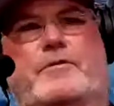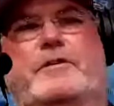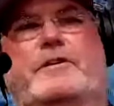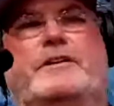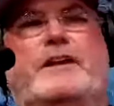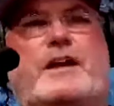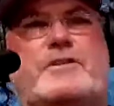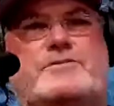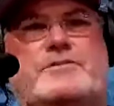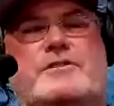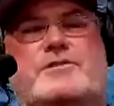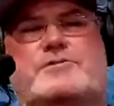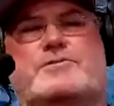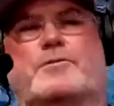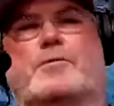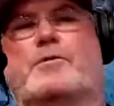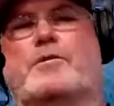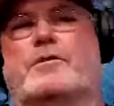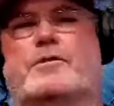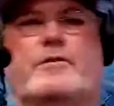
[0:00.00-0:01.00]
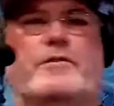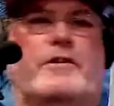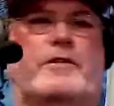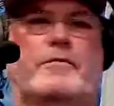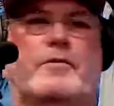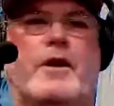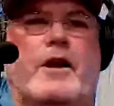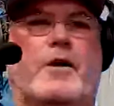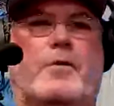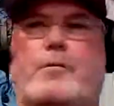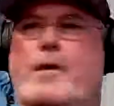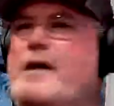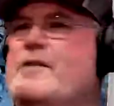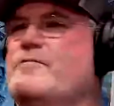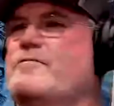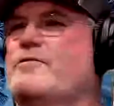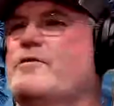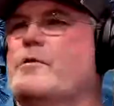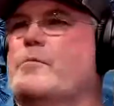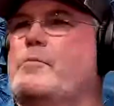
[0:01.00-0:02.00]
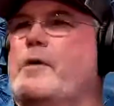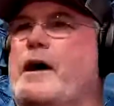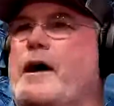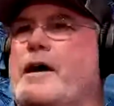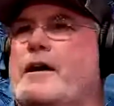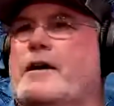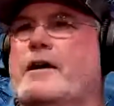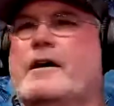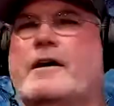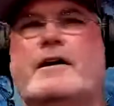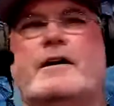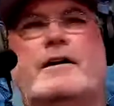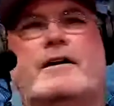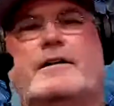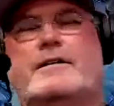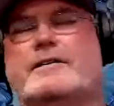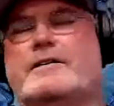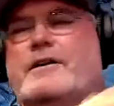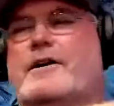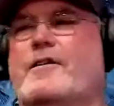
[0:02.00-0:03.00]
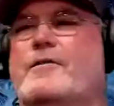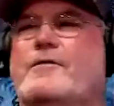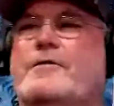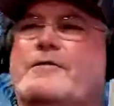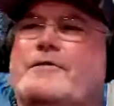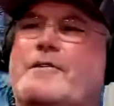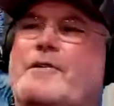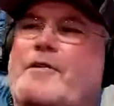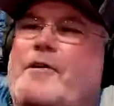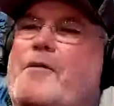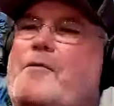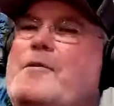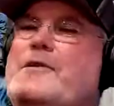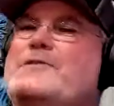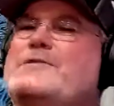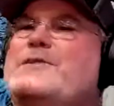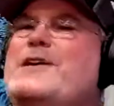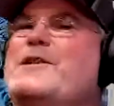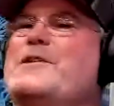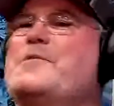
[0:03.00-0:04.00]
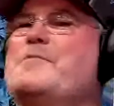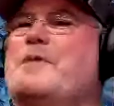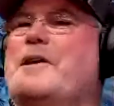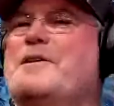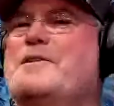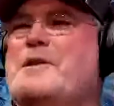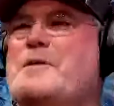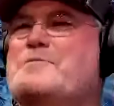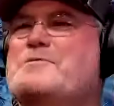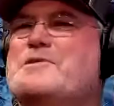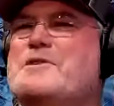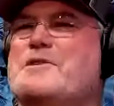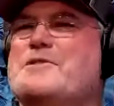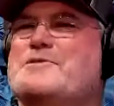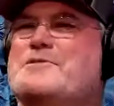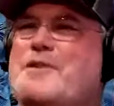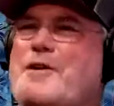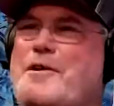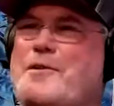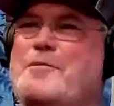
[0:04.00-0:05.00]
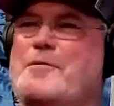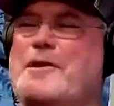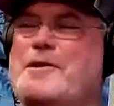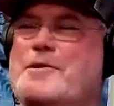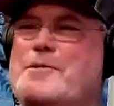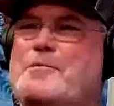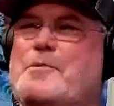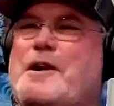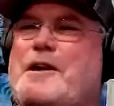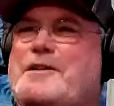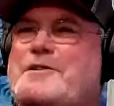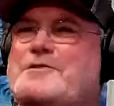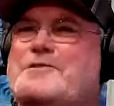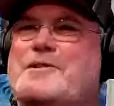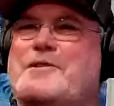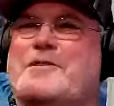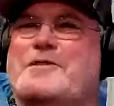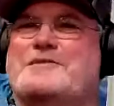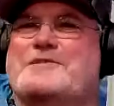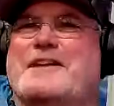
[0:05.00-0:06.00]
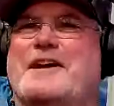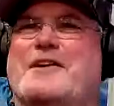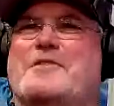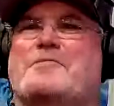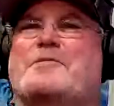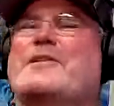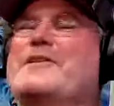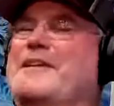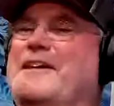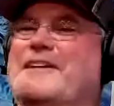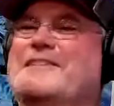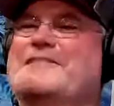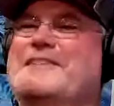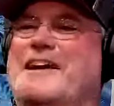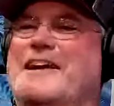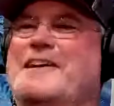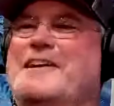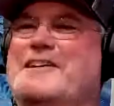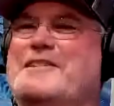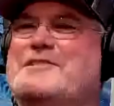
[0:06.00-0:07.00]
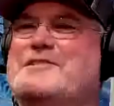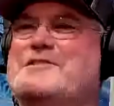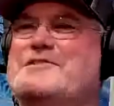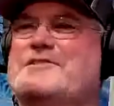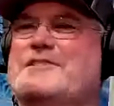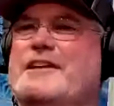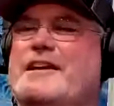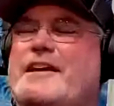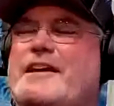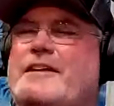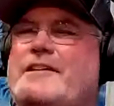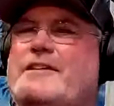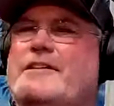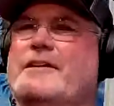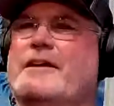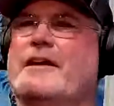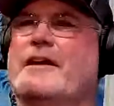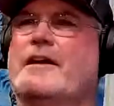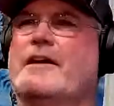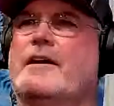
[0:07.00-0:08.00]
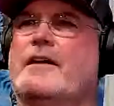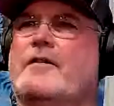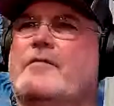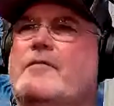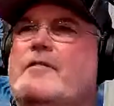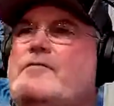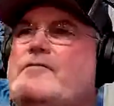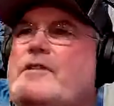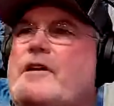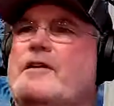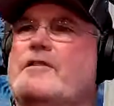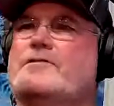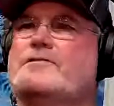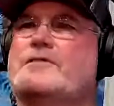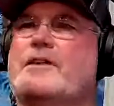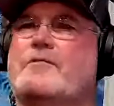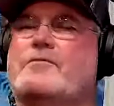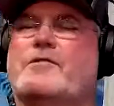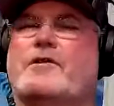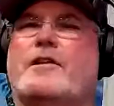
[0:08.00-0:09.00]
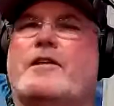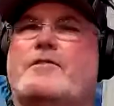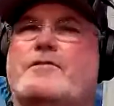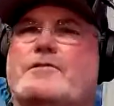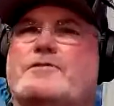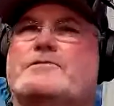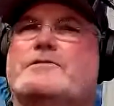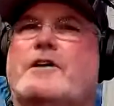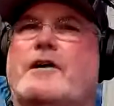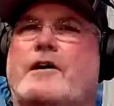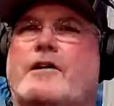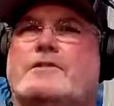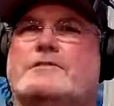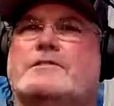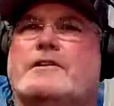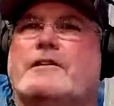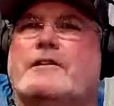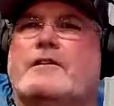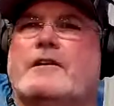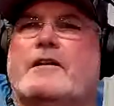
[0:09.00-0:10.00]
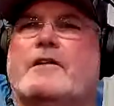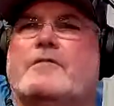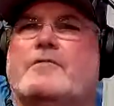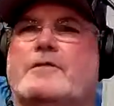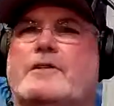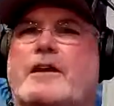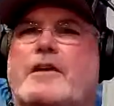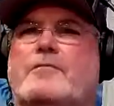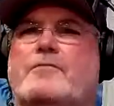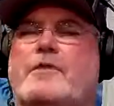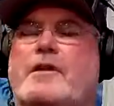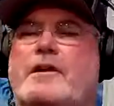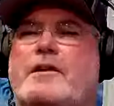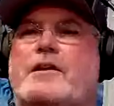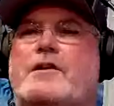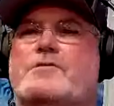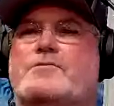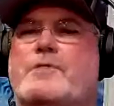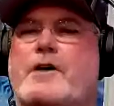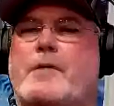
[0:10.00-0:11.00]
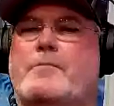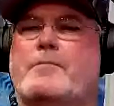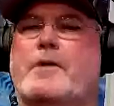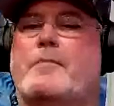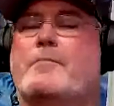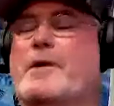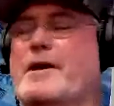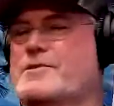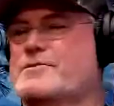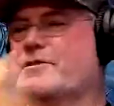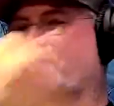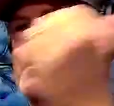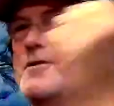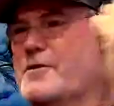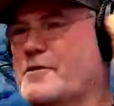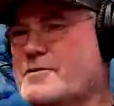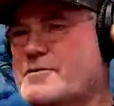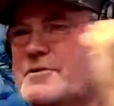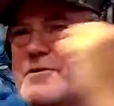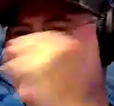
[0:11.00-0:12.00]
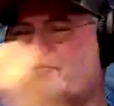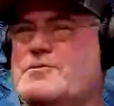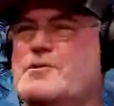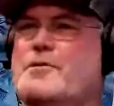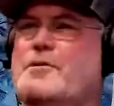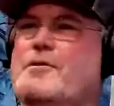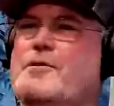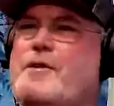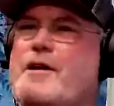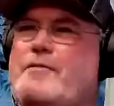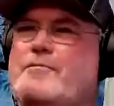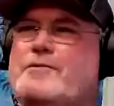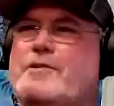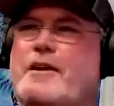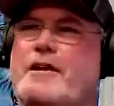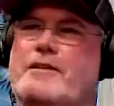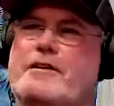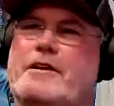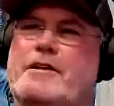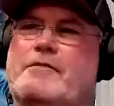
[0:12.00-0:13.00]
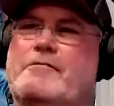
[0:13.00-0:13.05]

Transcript: catching a sword or they're waiting for a bite. They're always sending me clips of the song while they're waiting. So it's like really exciting to see it. And we've done several other songs, and we're getting ready to drop. I'm actually going to the studio after I leave.